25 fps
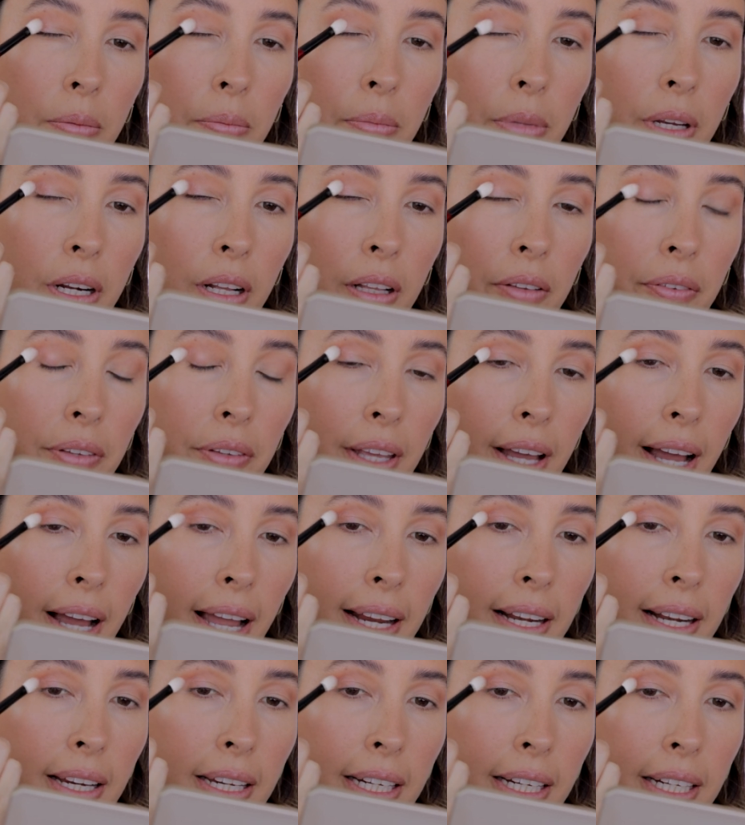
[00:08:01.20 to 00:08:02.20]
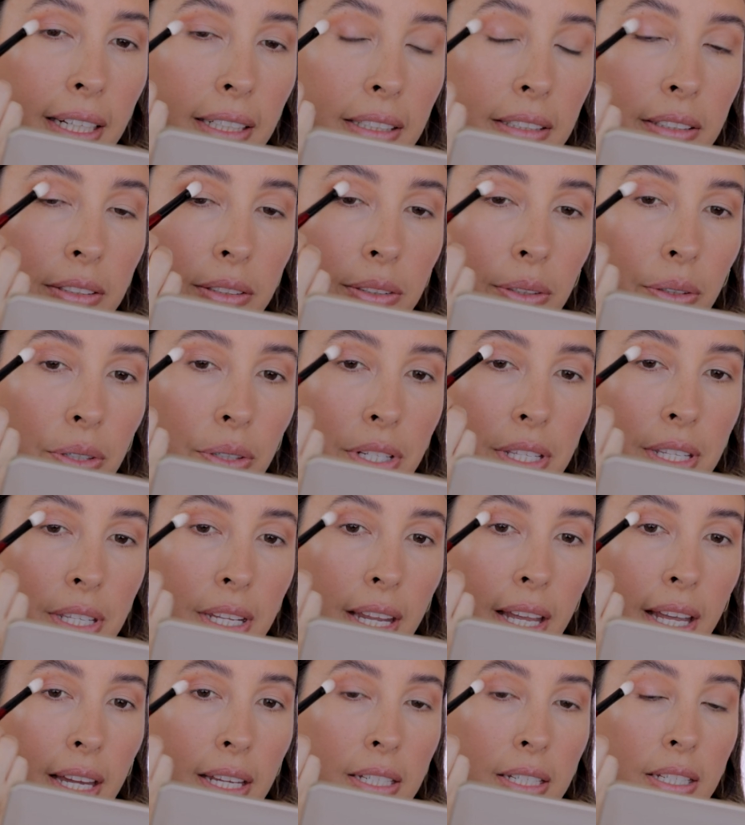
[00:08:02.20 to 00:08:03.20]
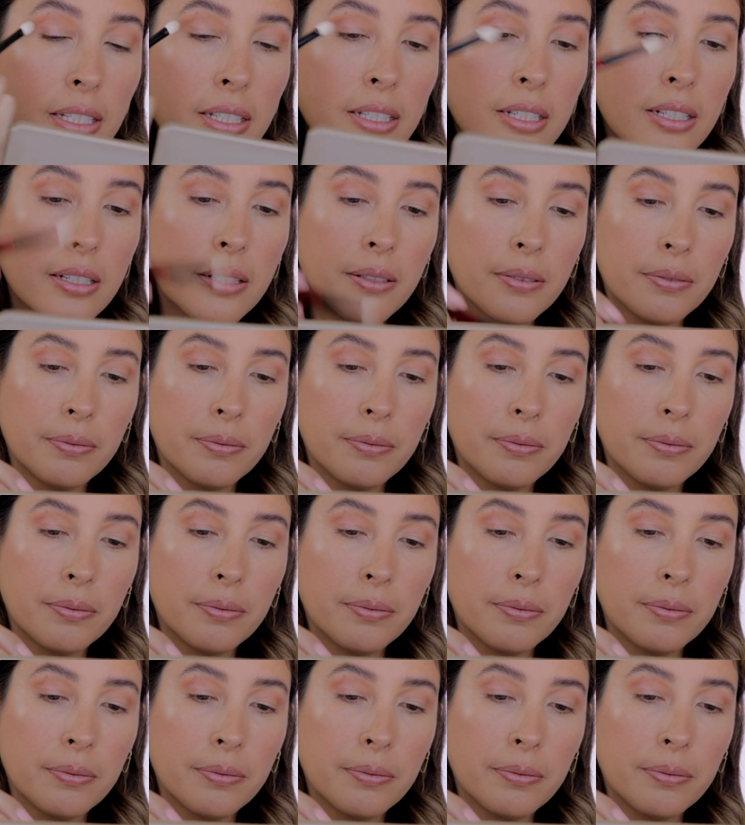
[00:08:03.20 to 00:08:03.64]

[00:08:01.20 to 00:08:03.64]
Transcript: Middle of the eyelid towards the end.